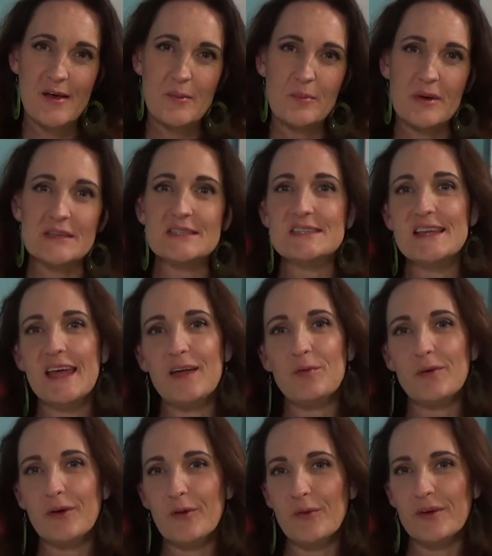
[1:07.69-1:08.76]
But today we're
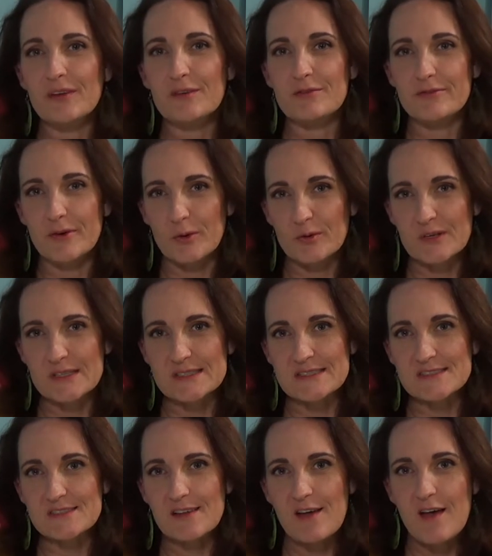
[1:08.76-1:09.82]
going to
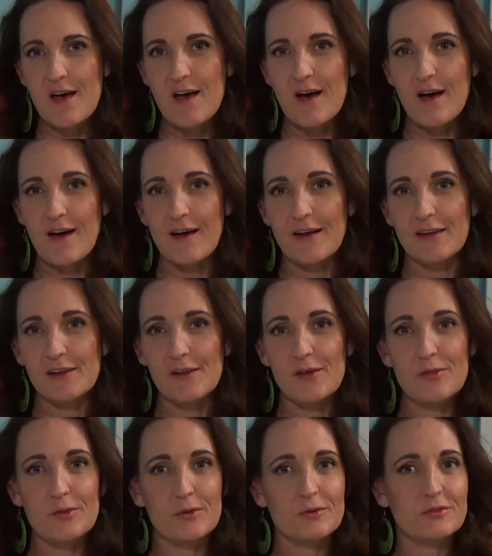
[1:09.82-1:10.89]
focus on
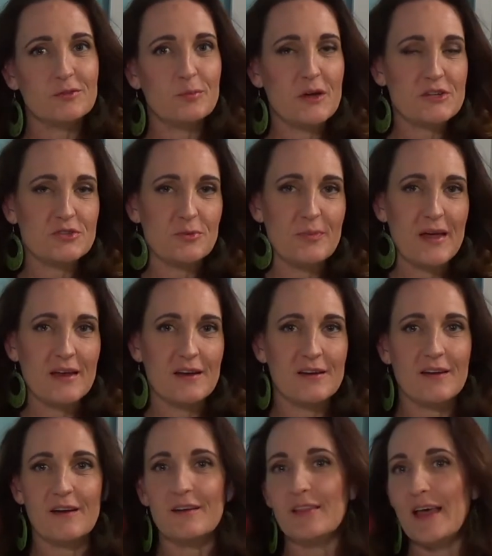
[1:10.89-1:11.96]
those special men in
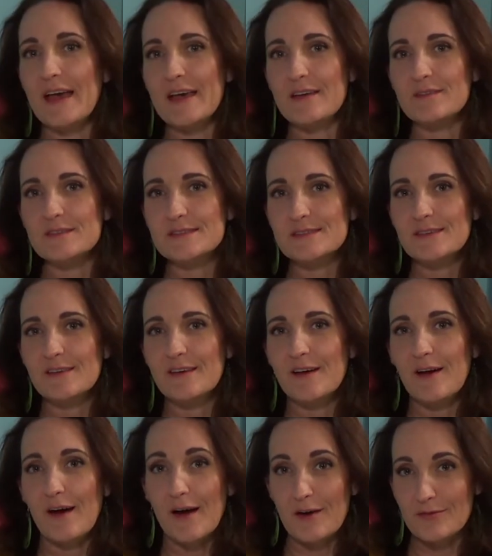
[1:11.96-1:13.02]
our lives,
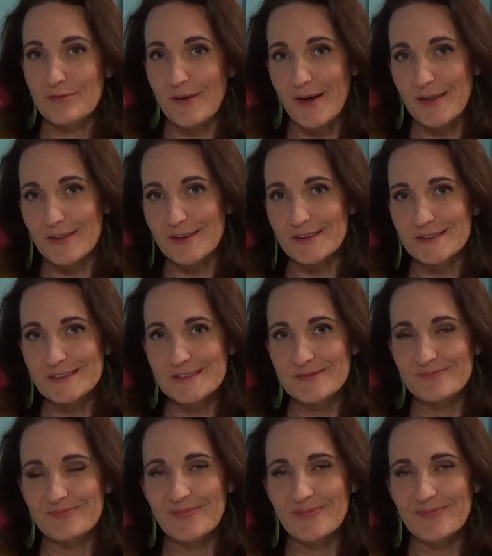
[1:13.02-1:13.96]
our fathers.